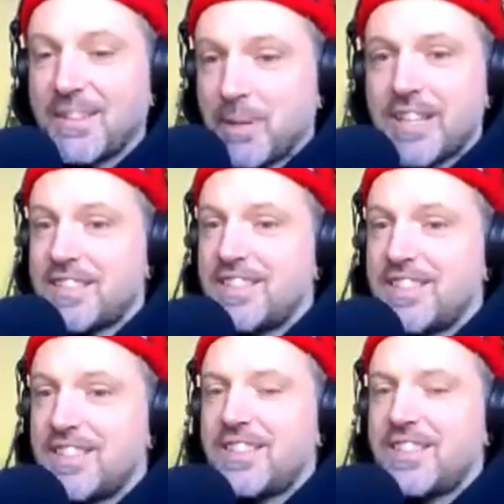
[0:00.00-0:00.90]
Because
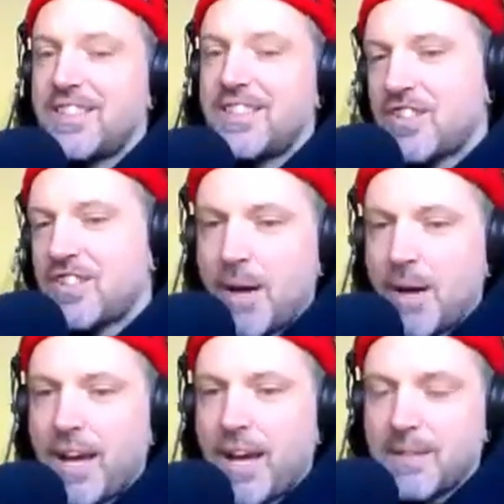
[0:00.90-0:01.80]
just the
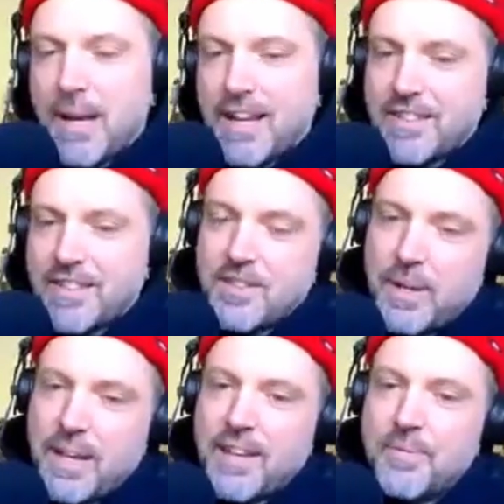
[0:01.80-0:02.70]
body passes
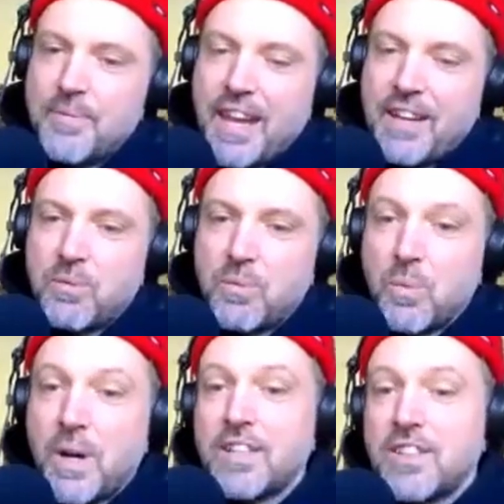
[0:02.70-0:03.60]
away, and
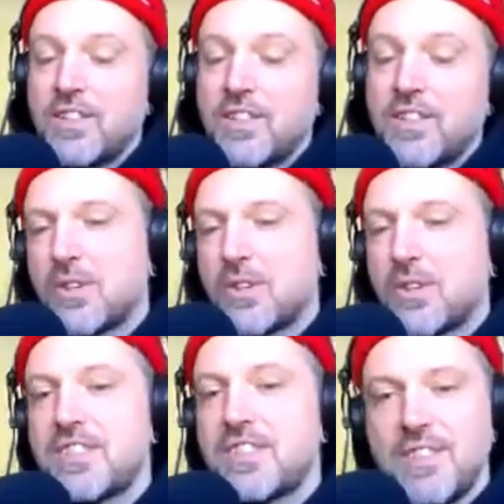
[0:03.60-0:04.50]
what you're
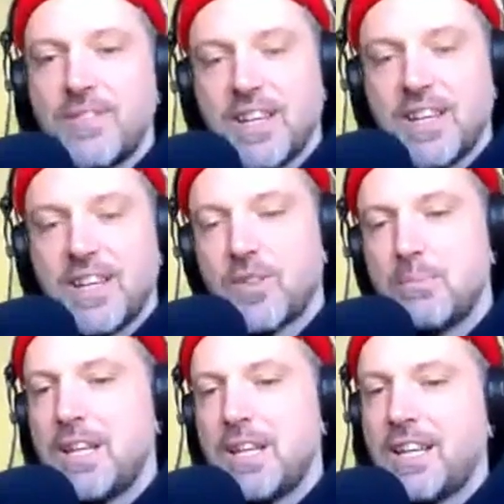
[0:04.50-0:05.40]
receiving from
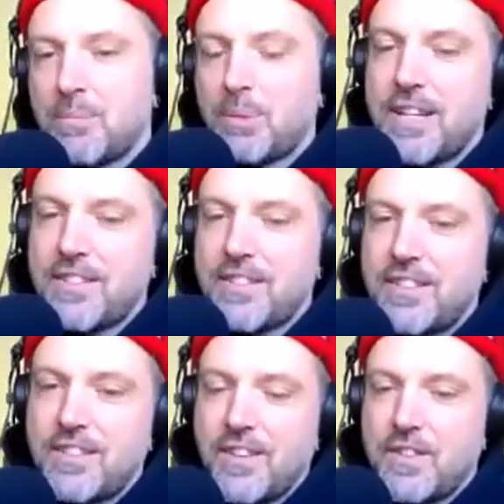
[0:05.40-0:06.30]
being in the
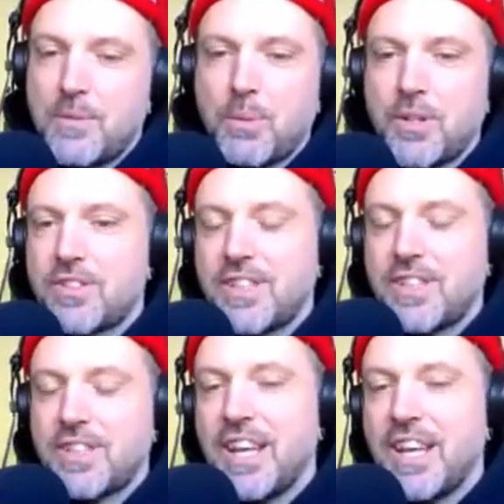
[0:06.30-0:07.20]
presence of this
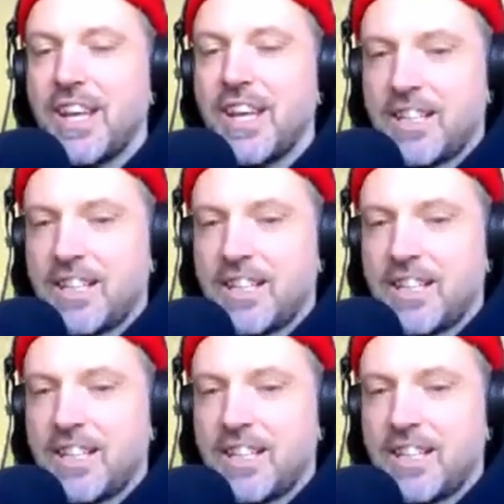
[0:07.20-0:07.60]
person, it's